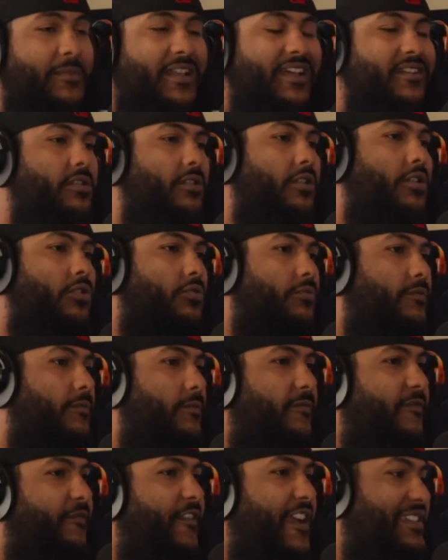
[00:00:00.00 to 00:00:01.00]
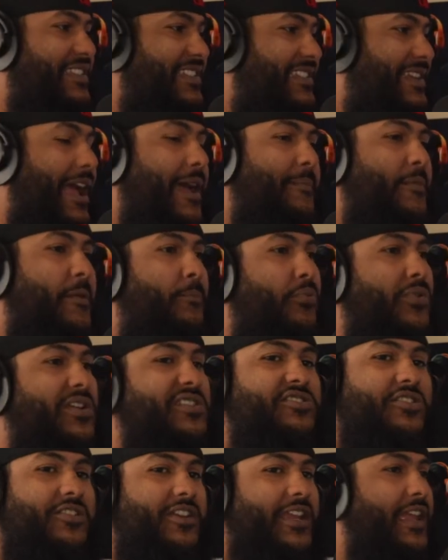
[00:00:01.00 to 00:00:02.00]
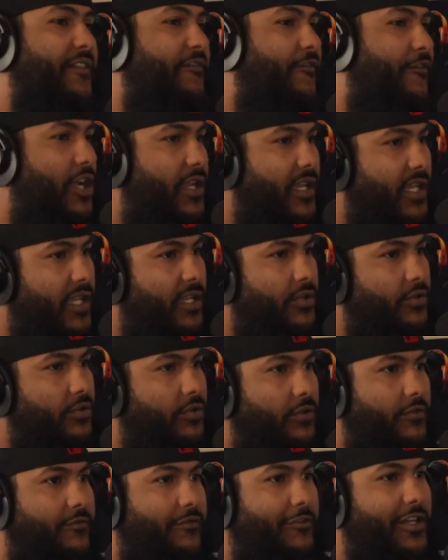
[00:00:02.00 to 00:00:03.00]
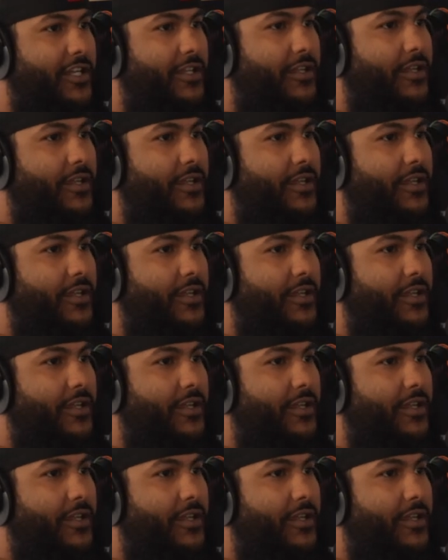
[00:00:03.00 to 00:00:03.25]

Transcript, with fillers: let alone face time in prison and get fucking killed over it.